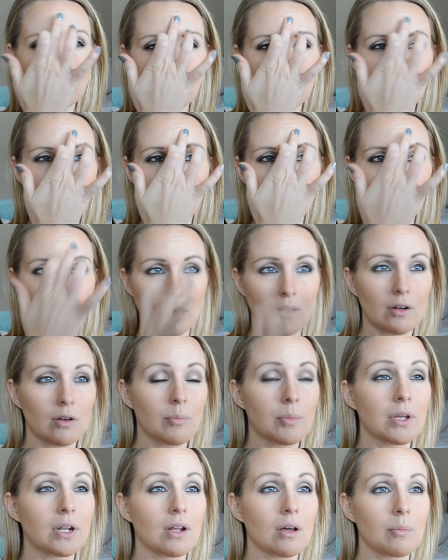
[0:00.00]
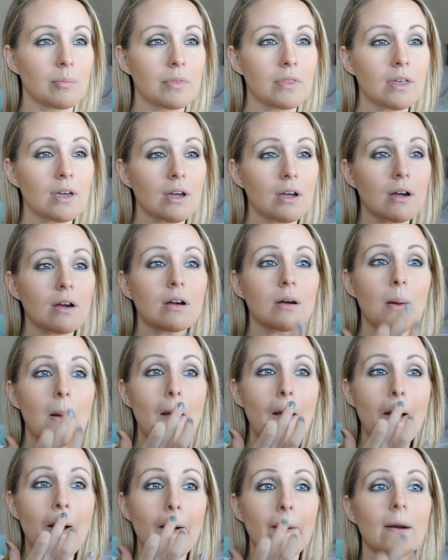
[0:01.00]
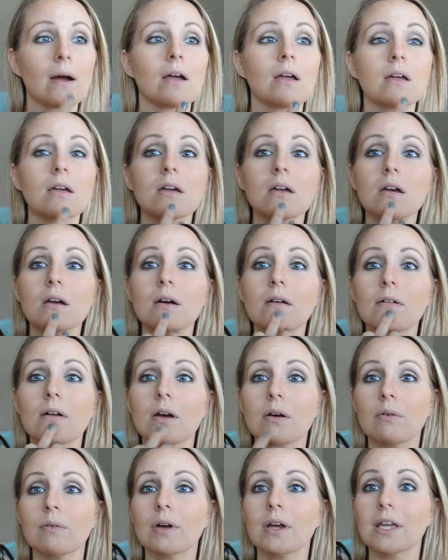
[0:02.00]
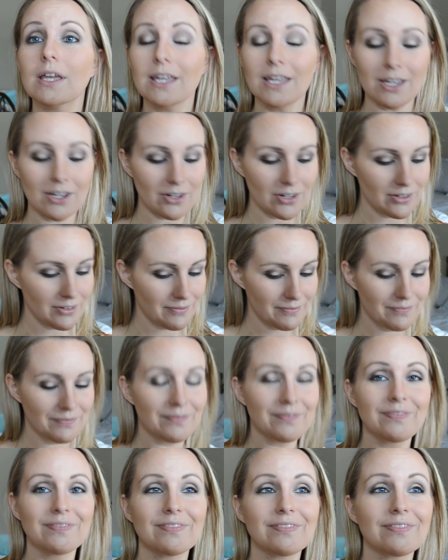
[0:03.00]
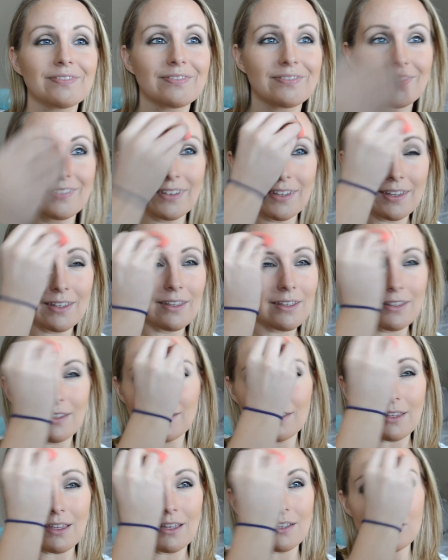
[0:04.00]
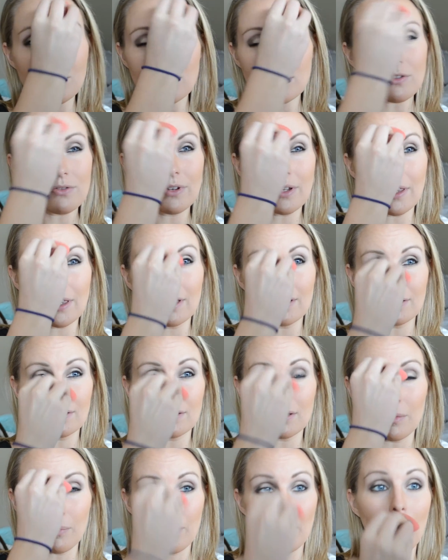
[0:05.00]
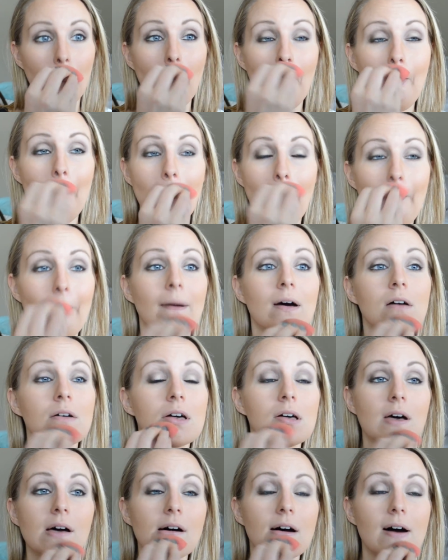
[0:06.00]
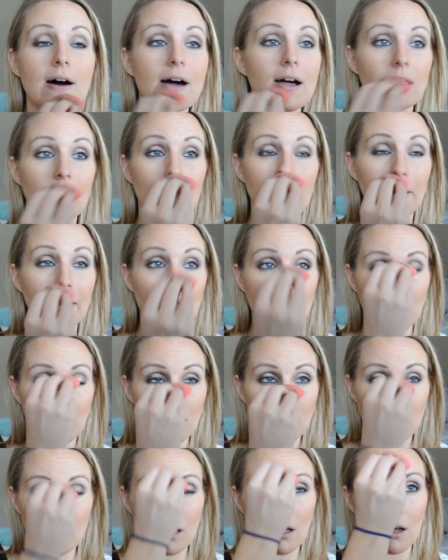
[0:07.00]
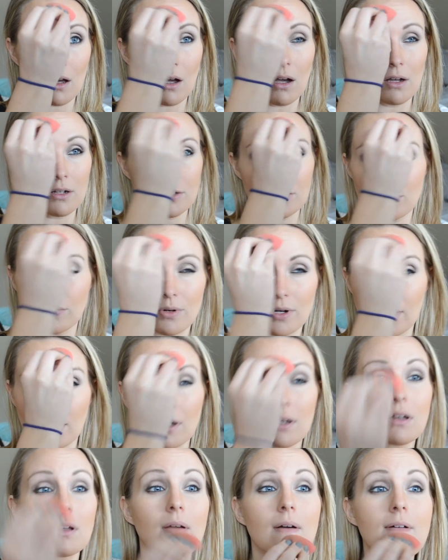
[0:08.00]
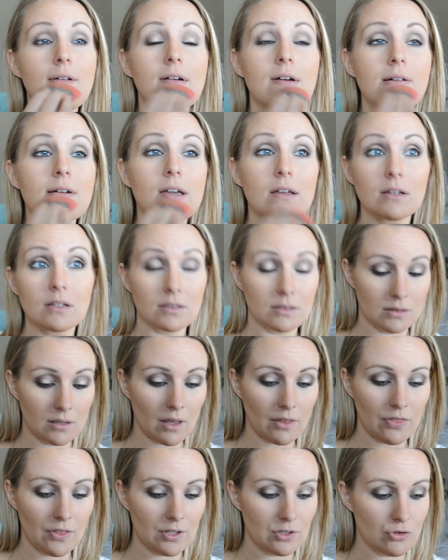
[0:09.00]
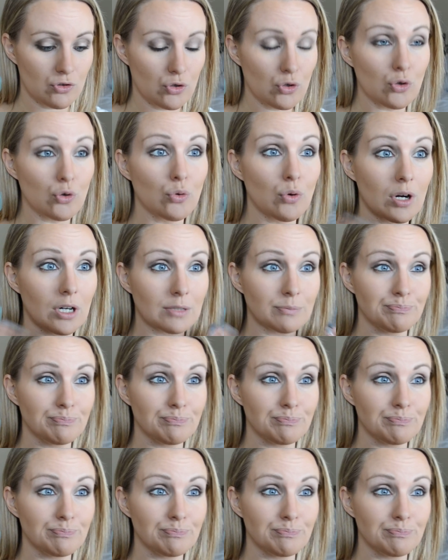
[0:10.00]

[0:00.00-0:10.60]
dot a little bit up there, right here, right here. See, it's just really simple highlighting and contouring. Nothing too